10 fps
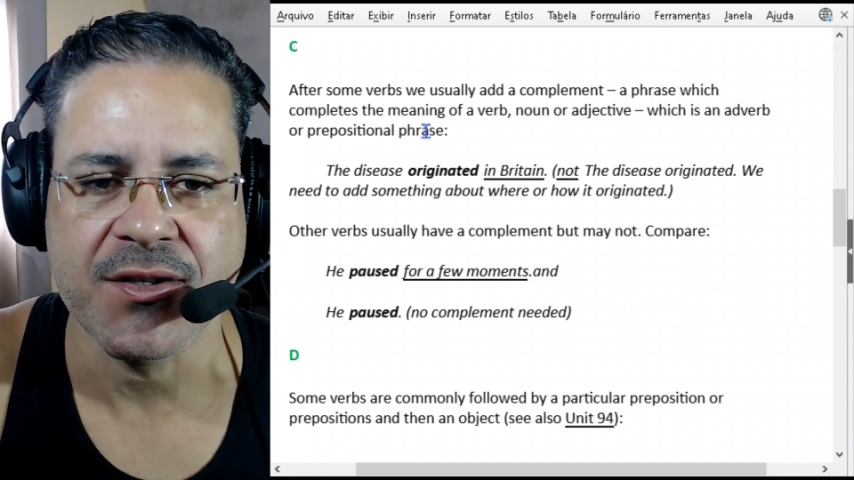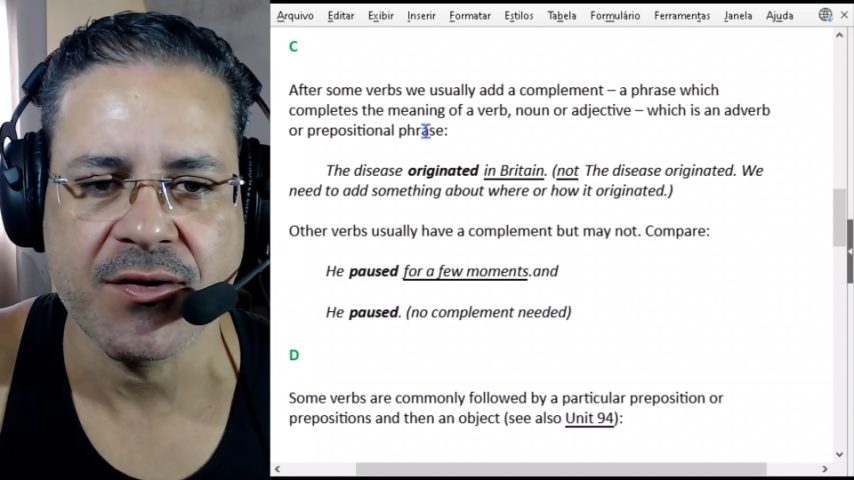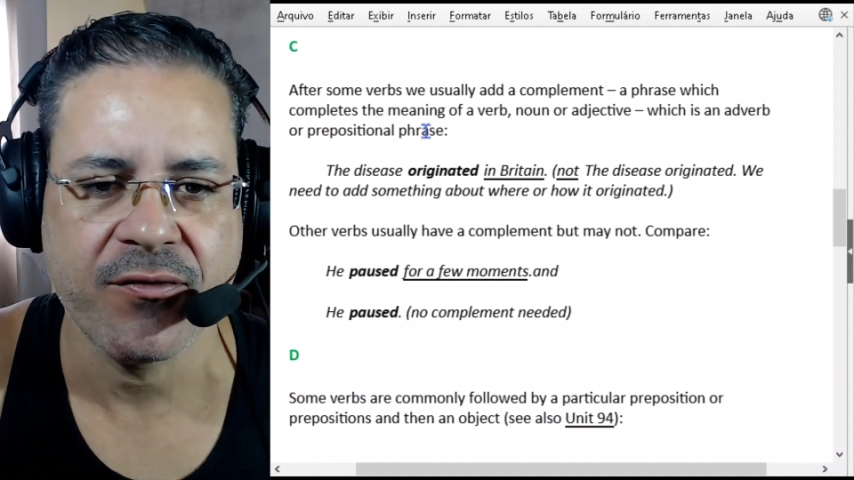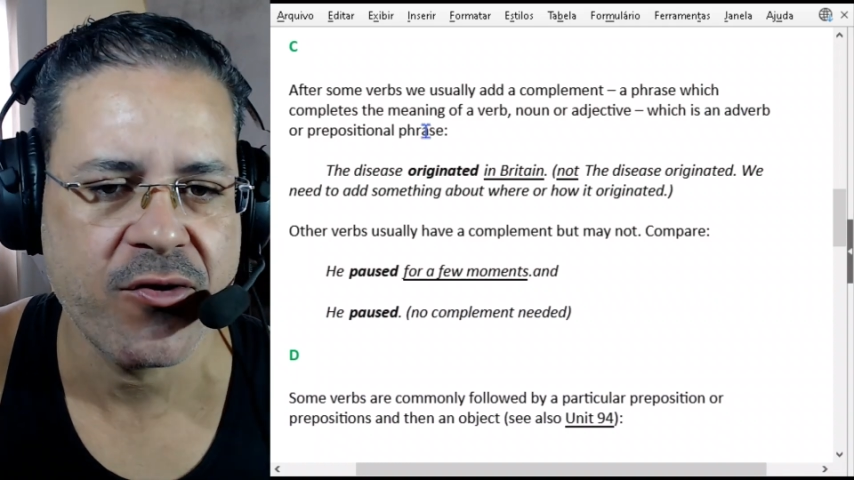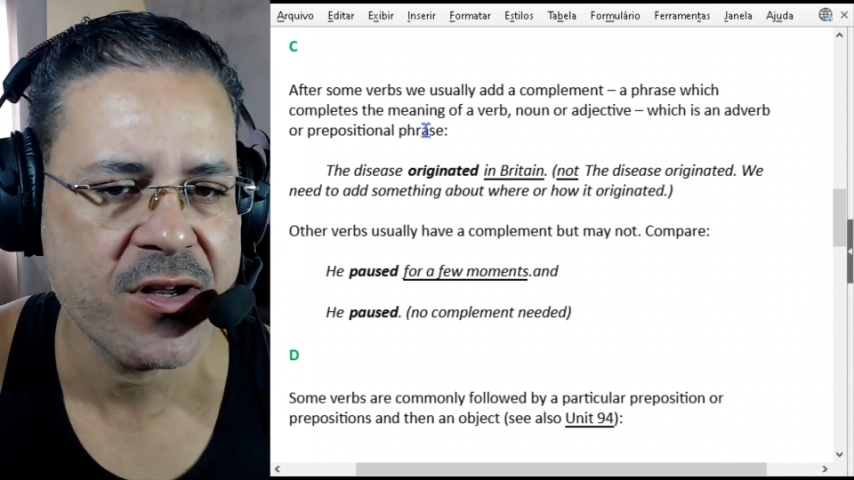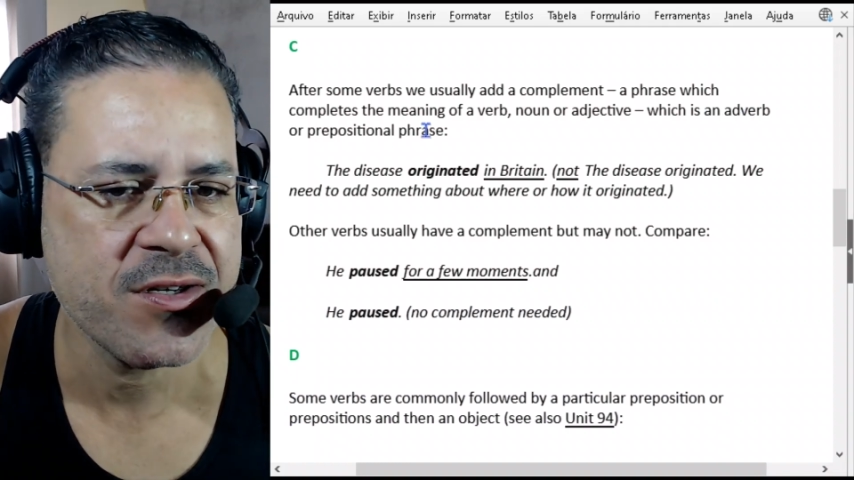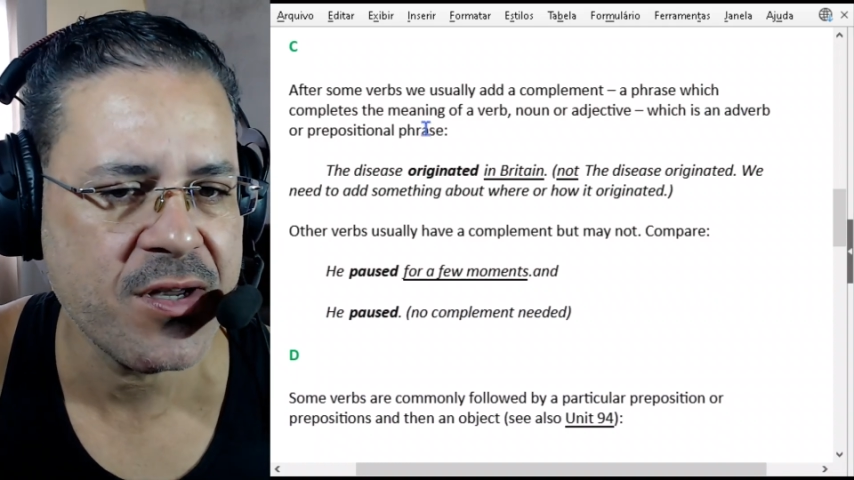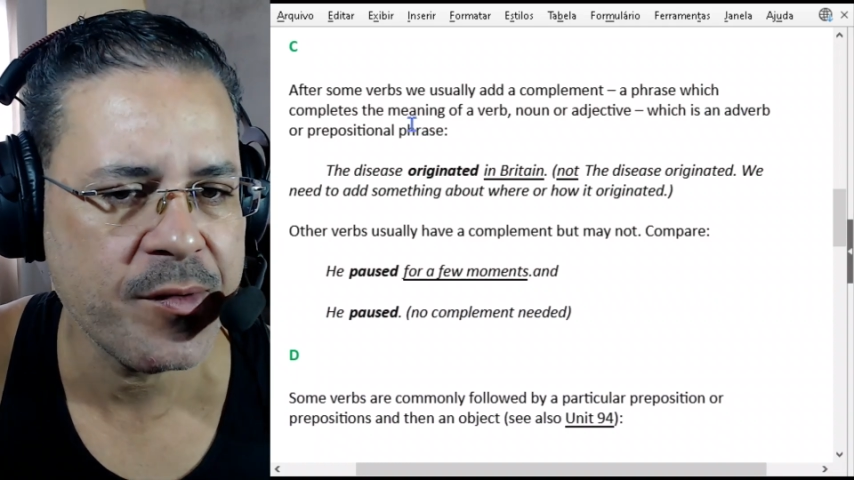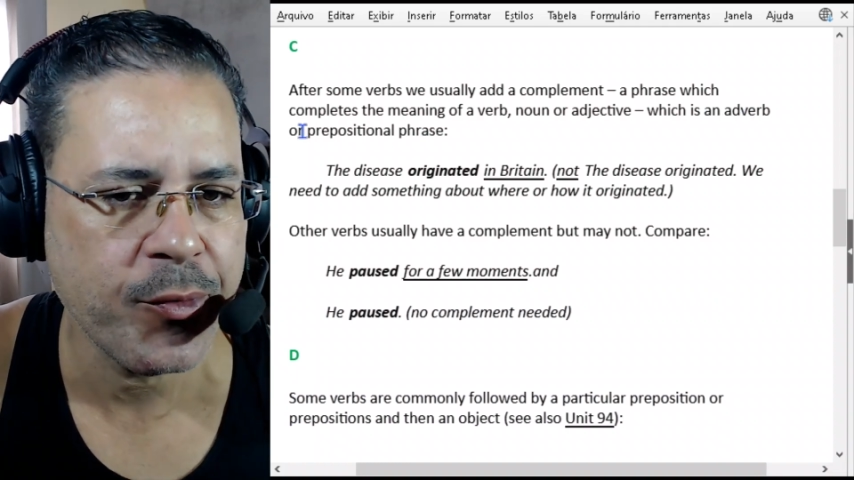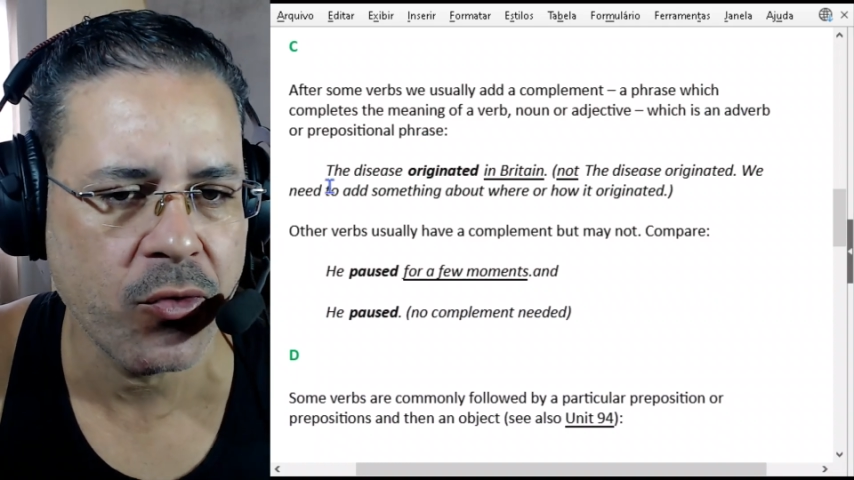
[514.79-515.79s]
For
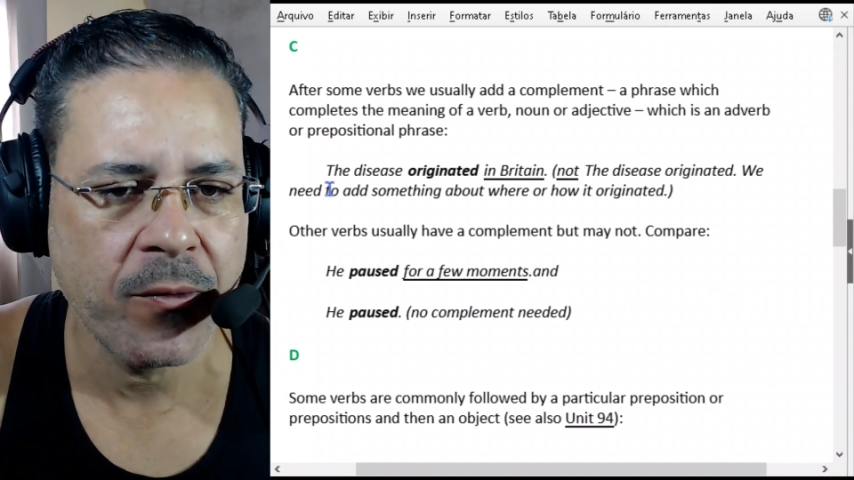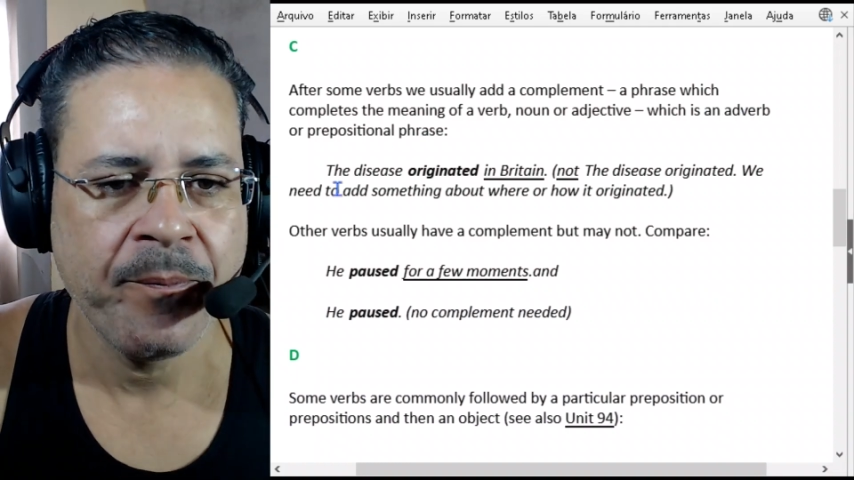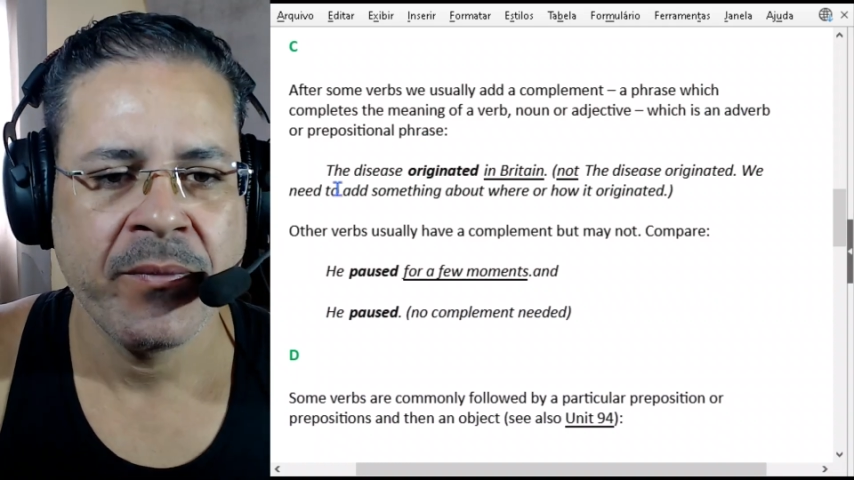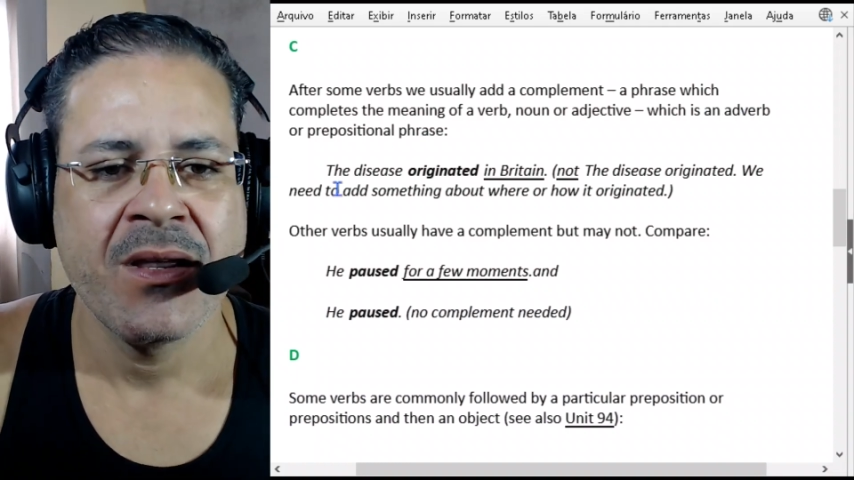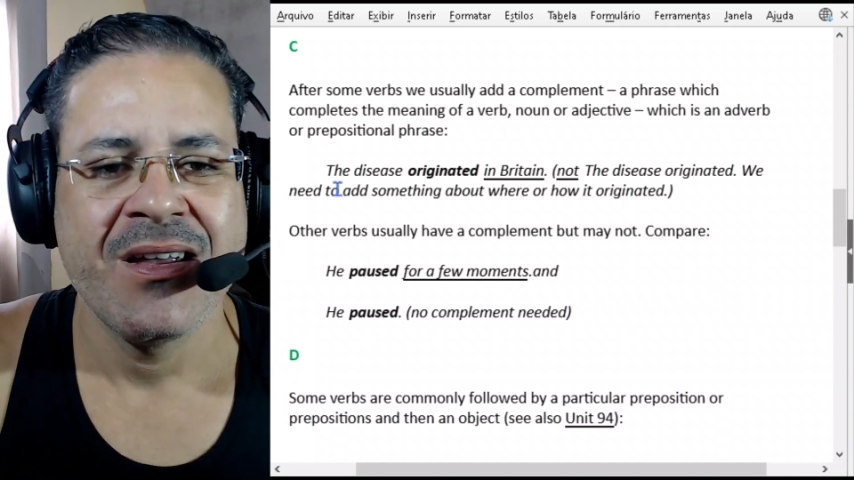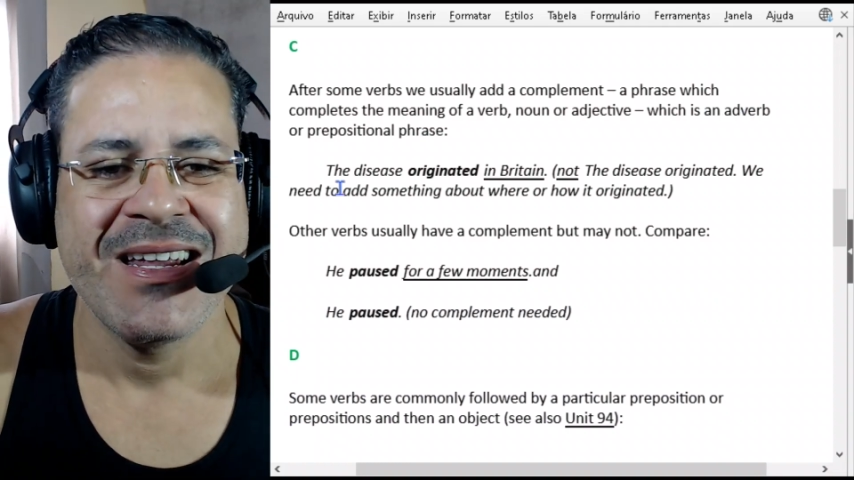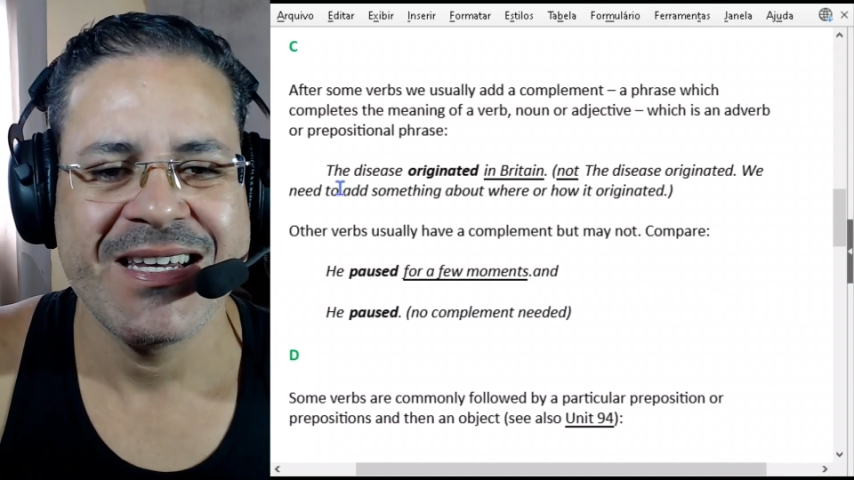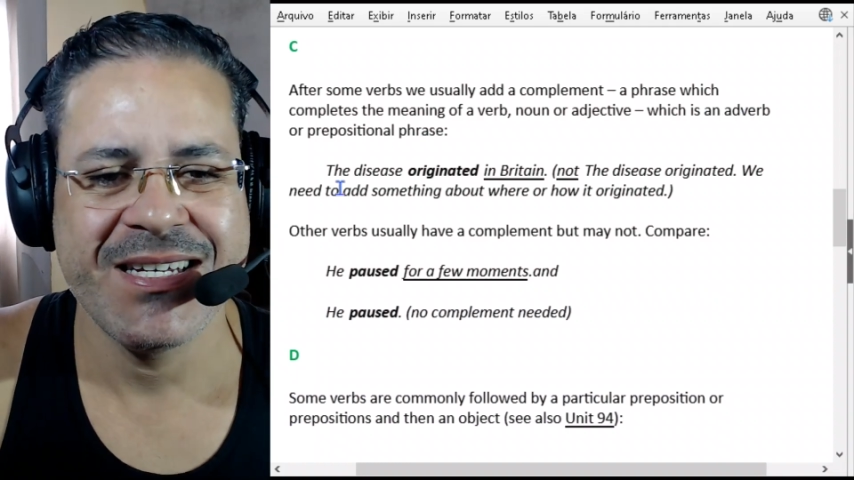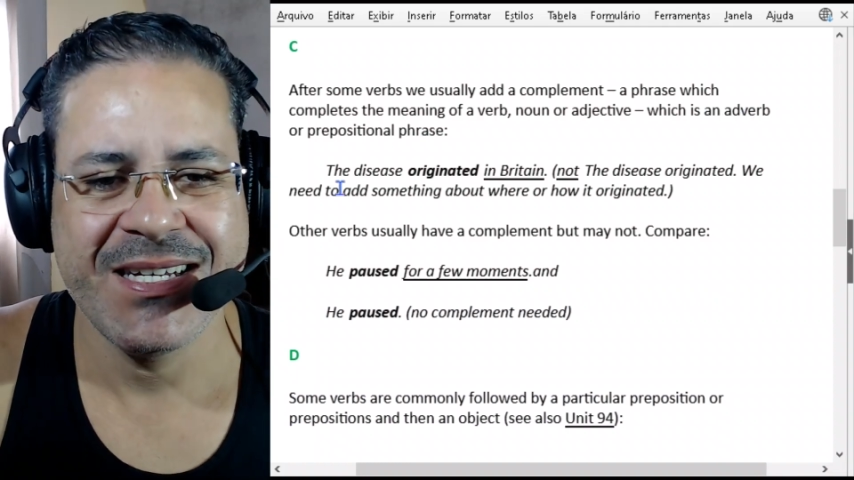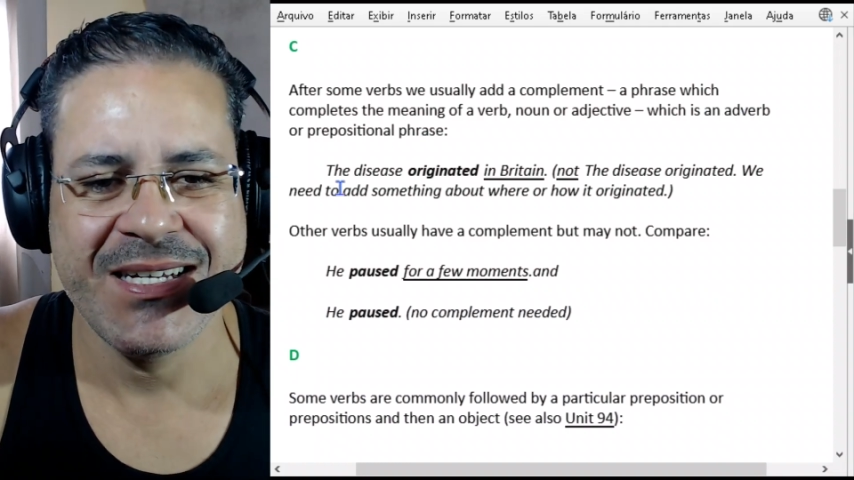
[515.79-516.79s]
example,
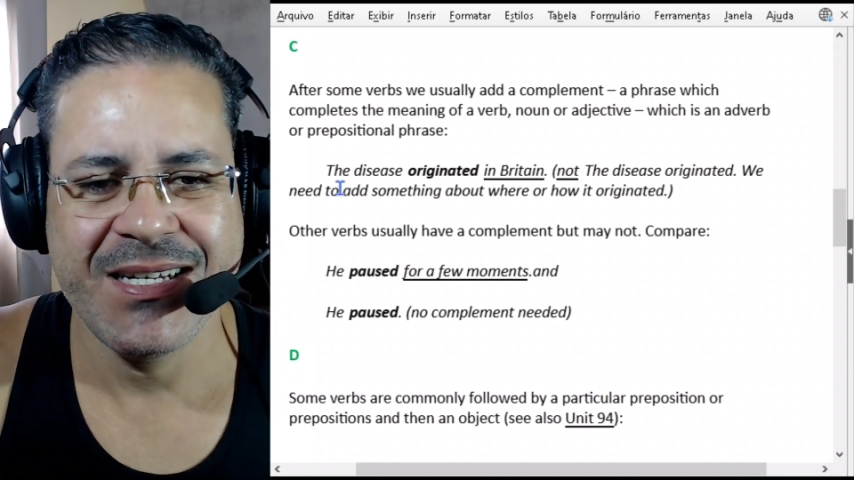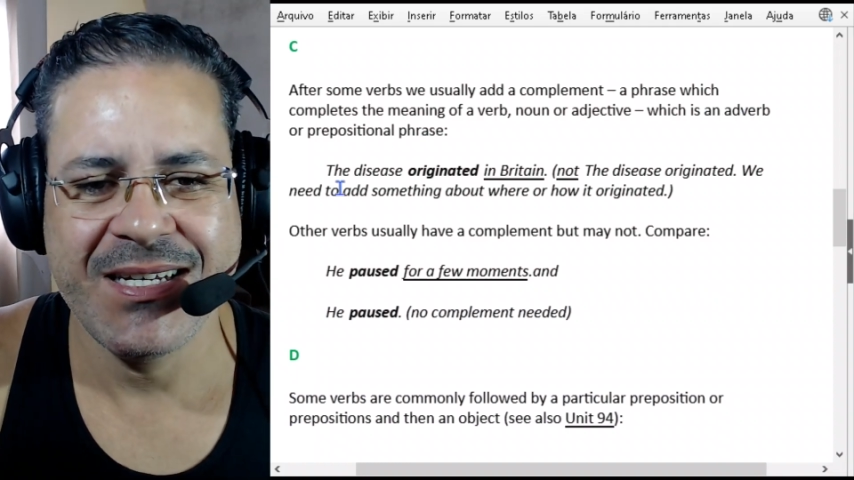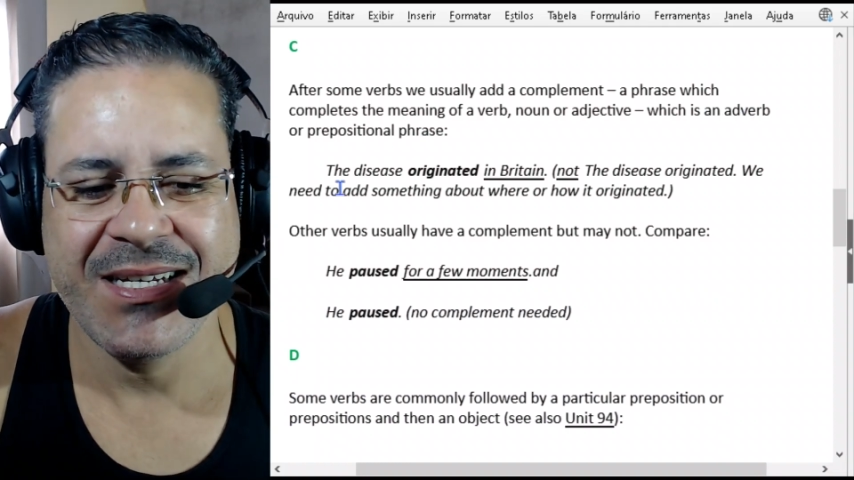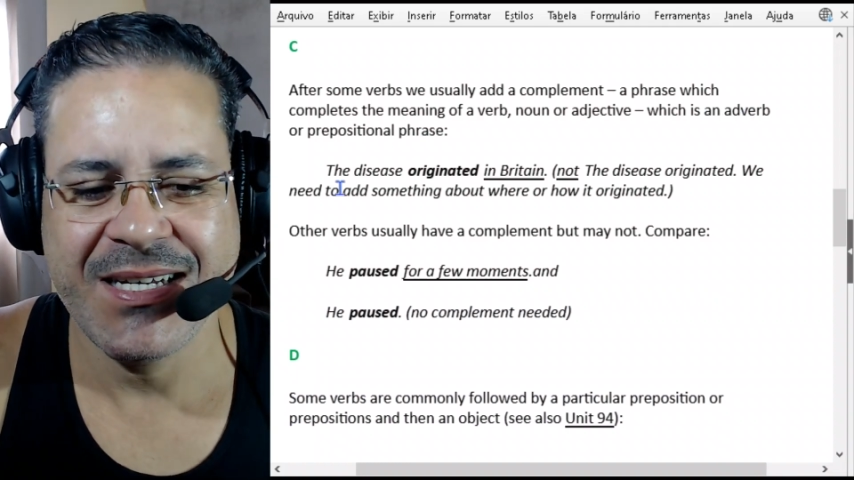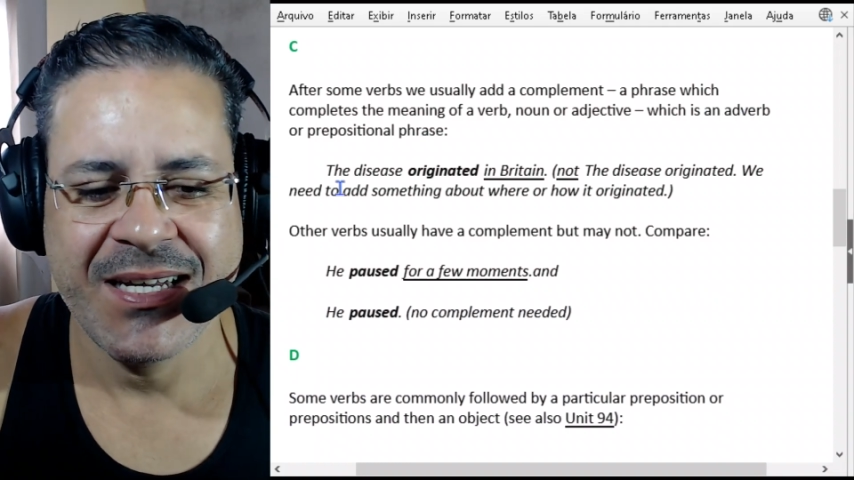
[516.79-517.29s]
the